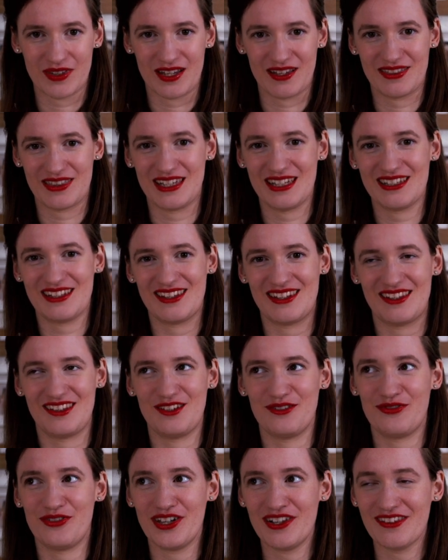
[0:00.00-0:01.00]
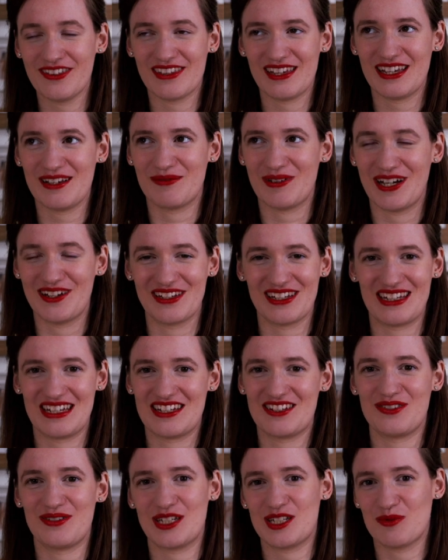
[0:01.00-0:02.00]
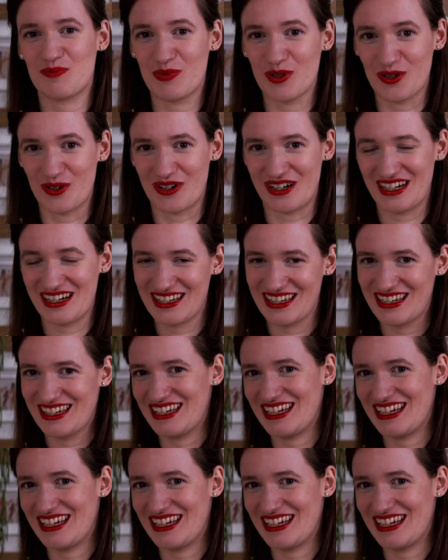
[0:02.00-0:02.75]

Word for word: I think the fun thing about it is to explore.